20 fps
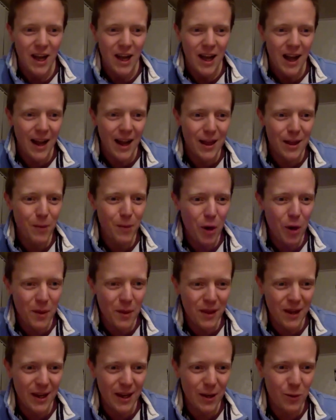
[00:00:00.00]
in the moment
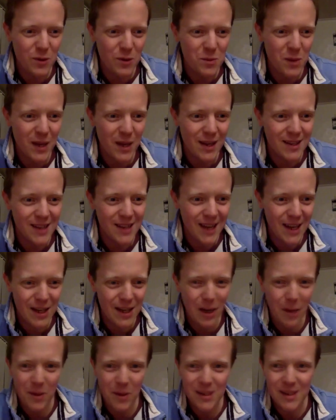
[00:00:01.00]
that he was being taken
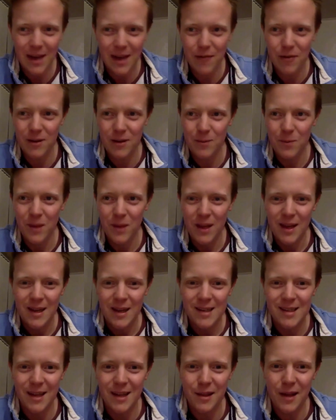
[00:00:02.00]
up into heaven,
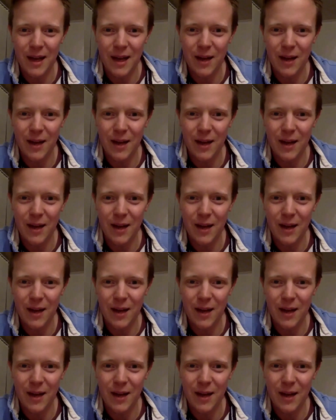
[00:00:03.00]
said that